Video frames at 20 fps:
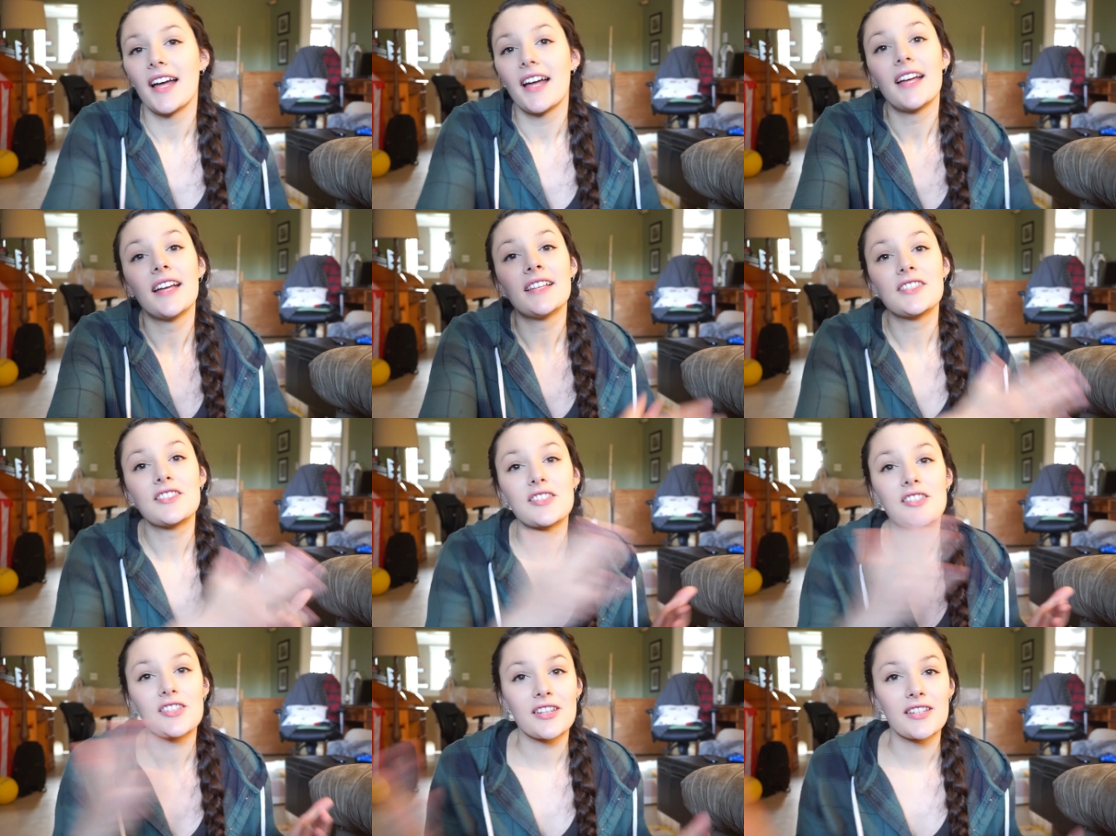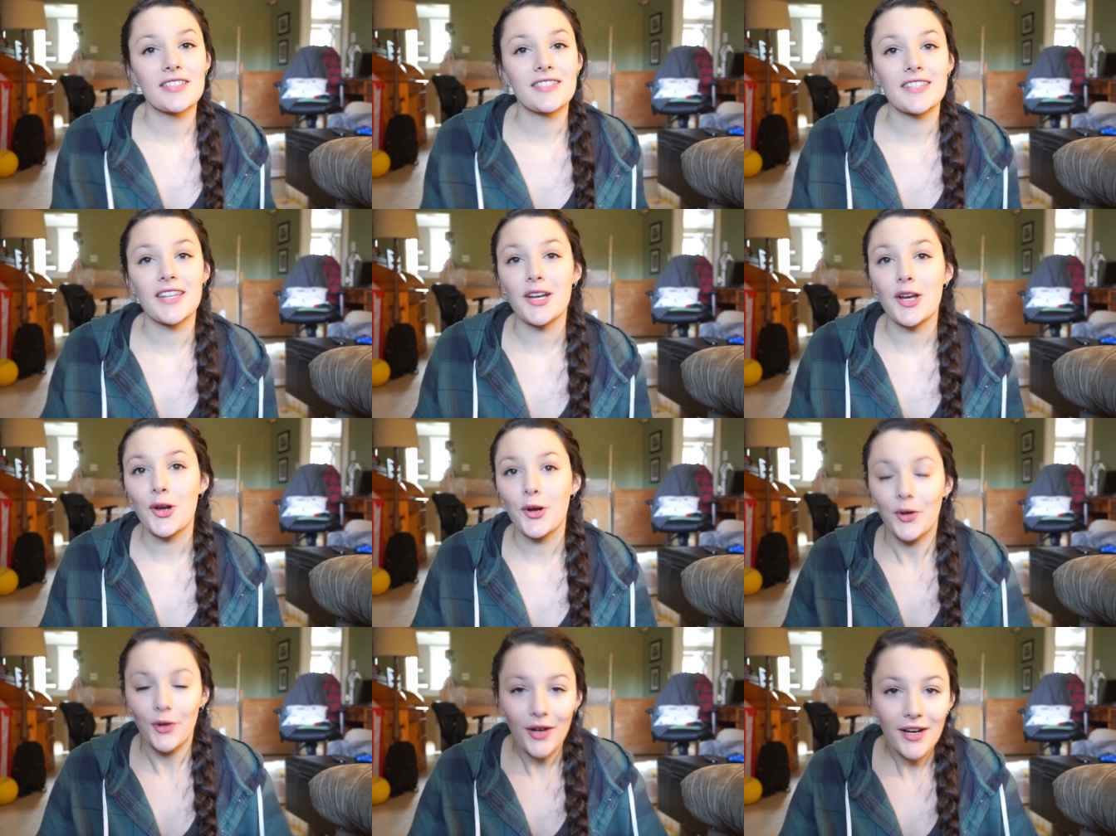it's just
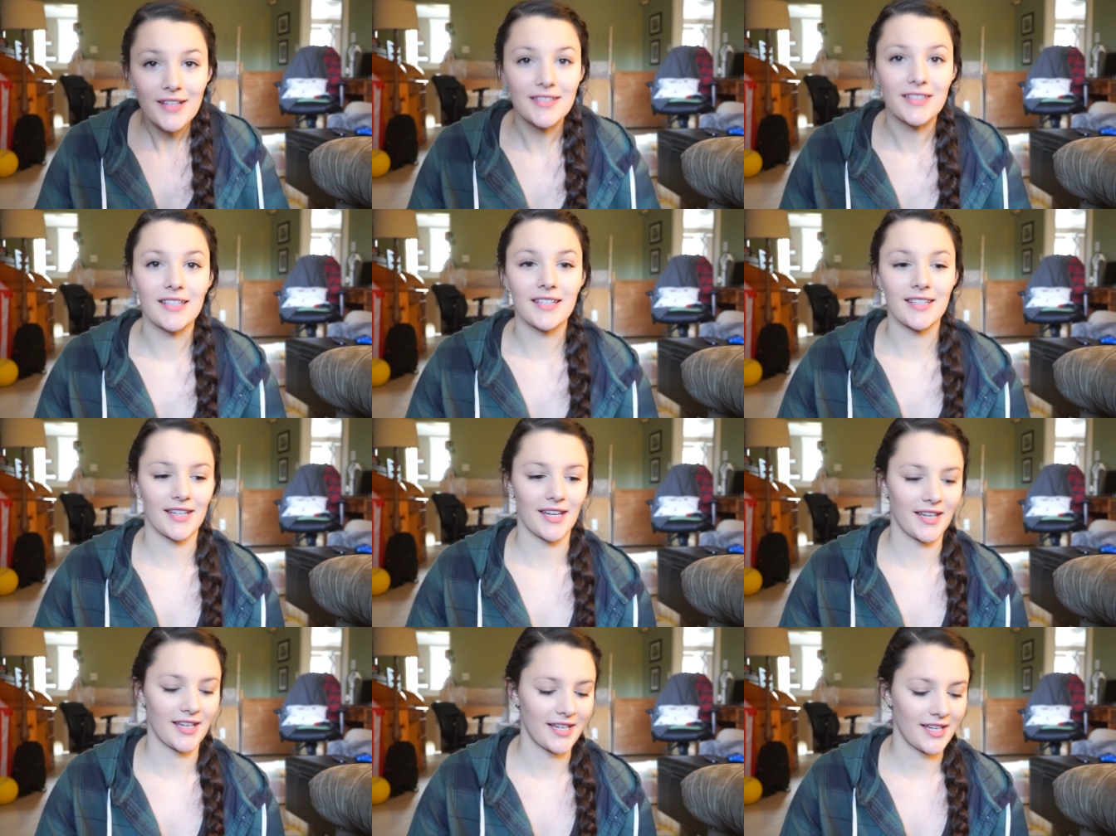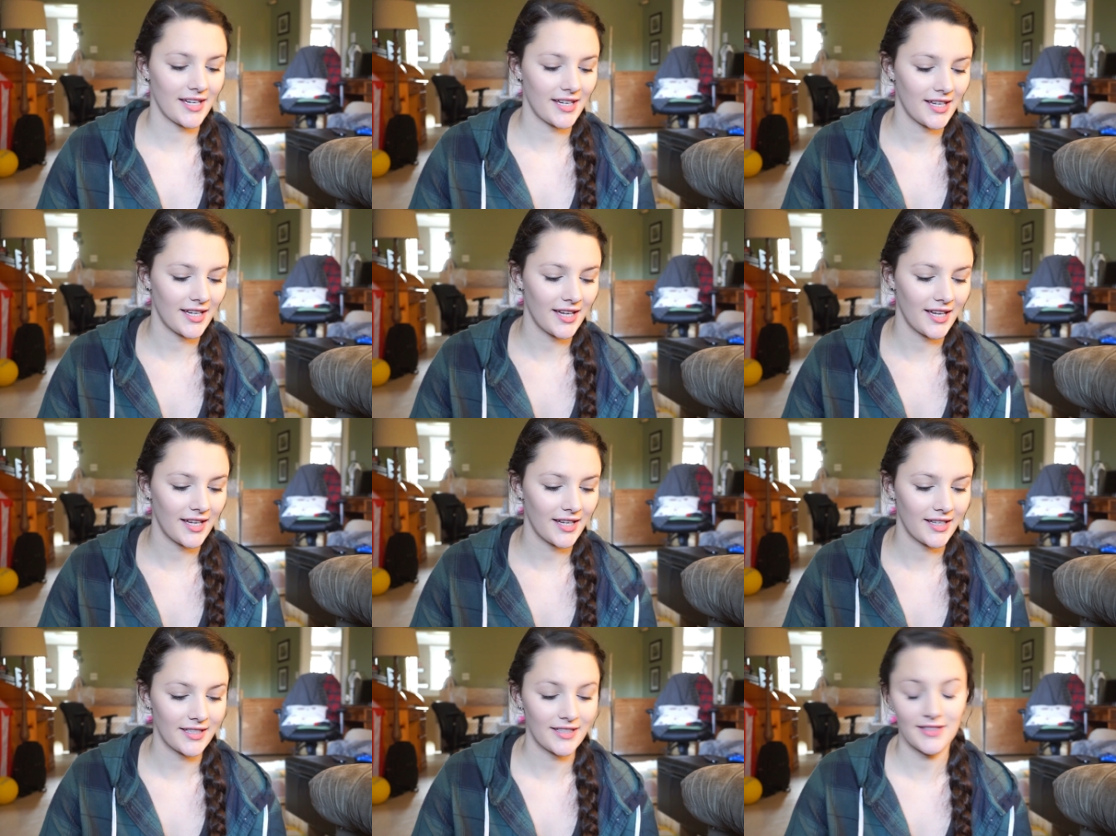crazy.
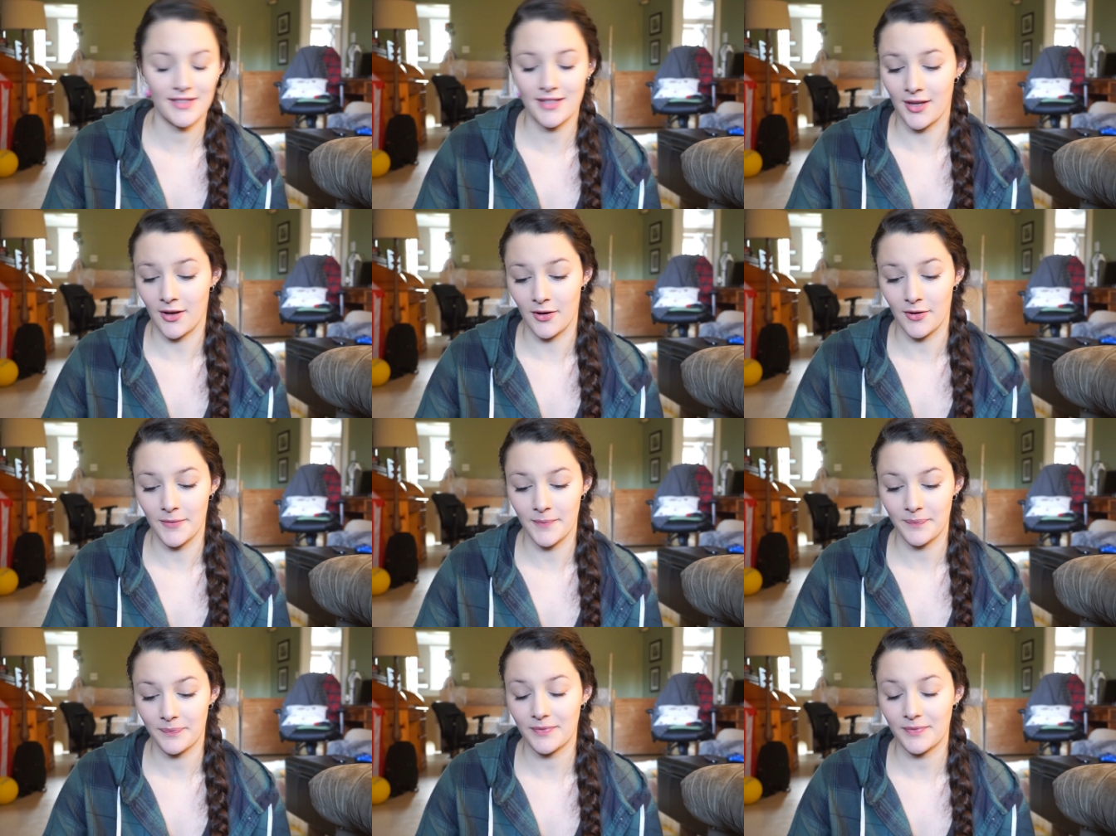So